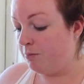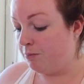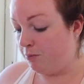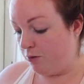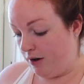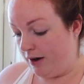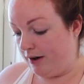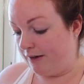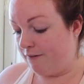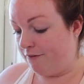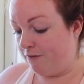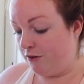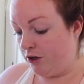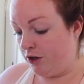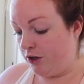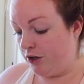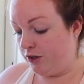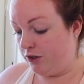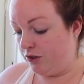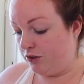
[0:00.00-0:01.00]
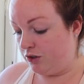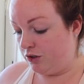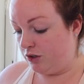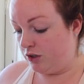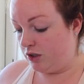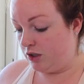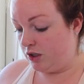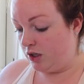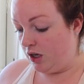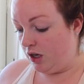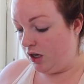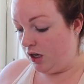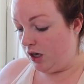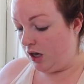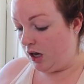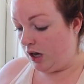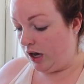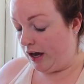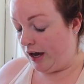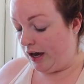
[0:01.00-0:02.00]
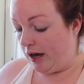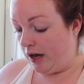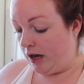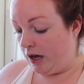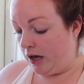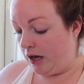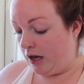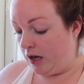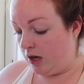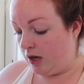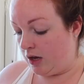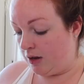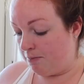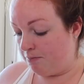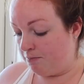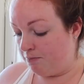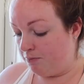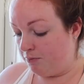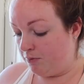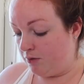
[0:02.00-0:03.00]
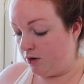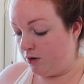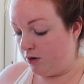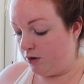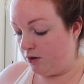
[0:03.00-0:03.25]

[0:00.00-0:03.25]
breakfast, um,